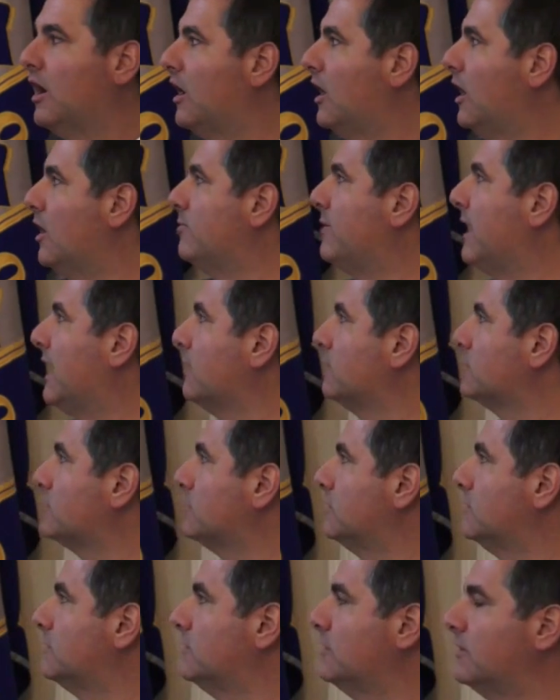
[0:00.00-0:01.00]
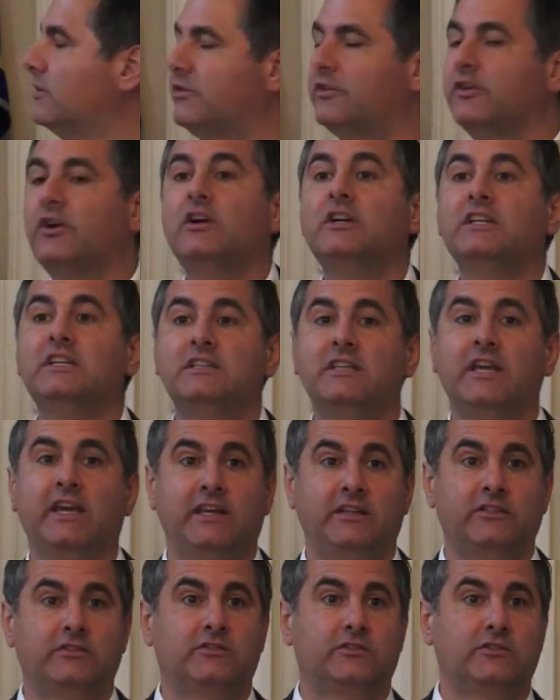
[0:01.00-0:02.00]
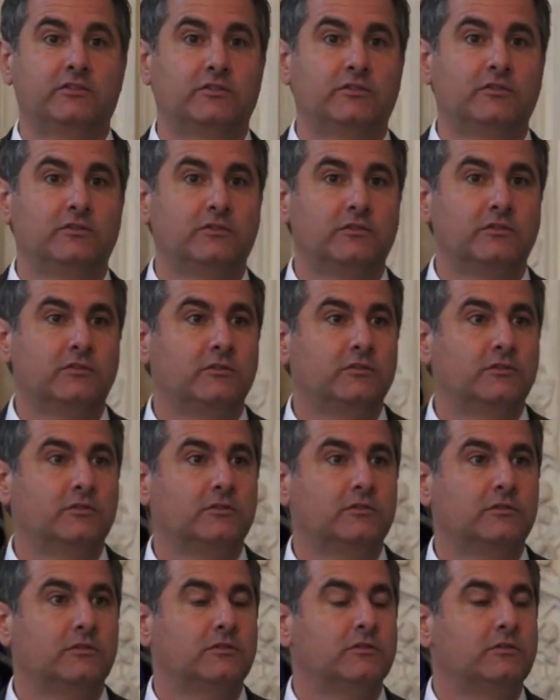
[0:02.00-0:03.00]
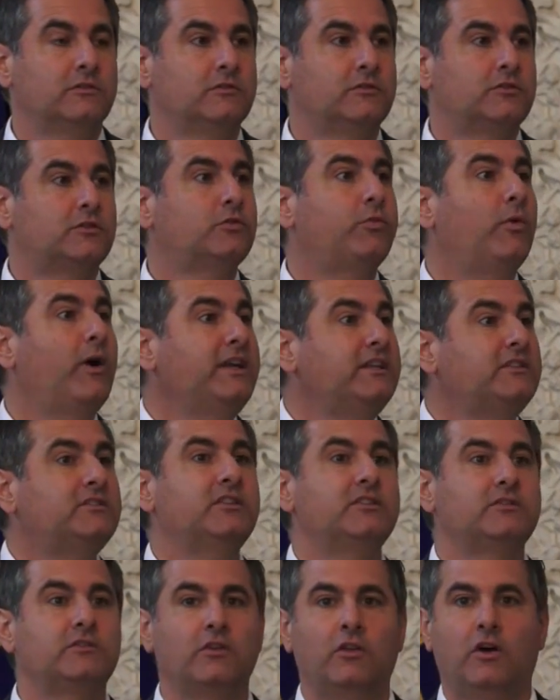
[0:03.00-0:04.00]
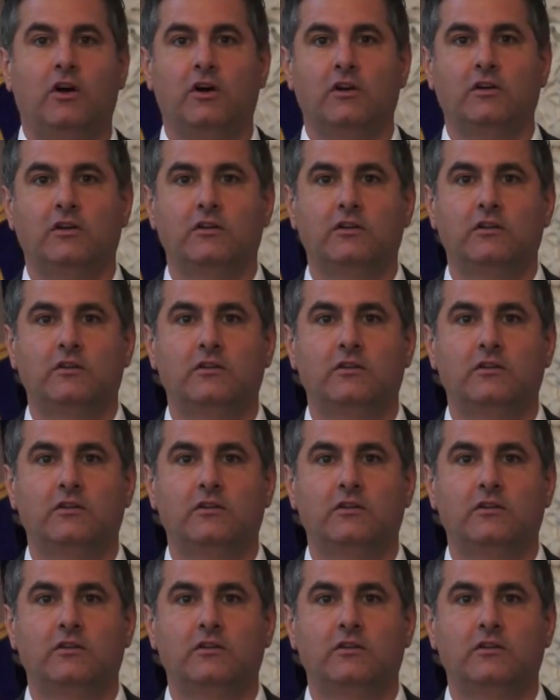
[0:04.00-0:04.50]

About 30 days, twice as long.